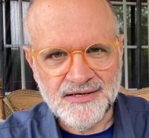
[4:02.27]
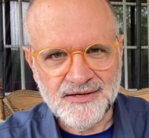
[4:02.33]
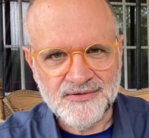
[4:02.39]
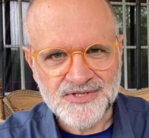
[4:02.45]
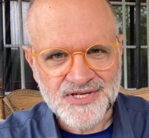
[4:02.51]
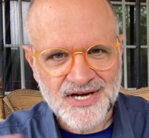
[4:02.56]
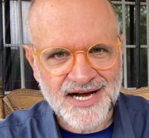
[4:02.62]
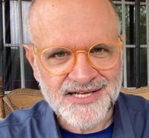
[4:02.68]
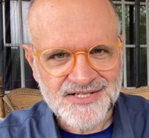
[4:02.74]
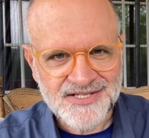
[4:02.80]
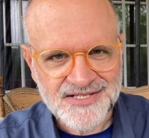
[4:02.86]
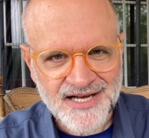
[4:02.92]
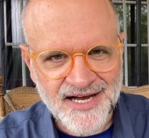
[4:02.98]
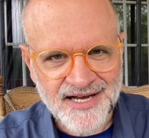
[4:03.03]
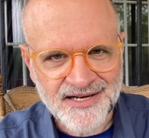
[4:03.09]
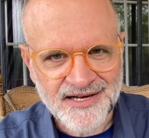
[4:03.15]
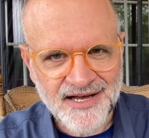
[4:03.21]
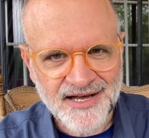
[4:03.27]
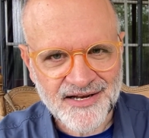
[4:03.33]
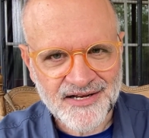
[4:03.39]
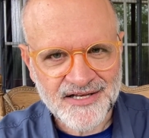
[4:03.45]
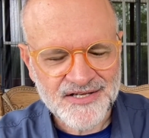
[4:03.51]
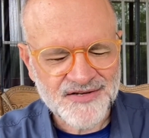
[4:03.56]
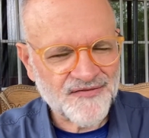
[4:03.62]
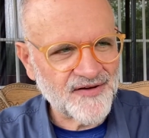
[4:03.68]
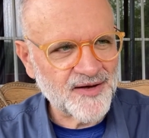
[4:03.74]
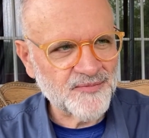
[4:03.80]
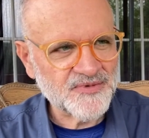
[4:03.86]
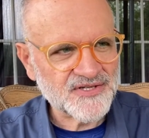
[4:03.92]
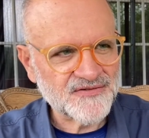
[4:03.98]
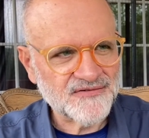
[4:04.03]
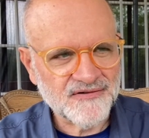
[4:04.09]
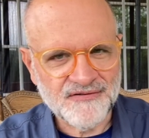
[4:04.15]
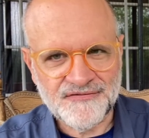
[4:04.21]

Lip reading: It was Einstein and his famous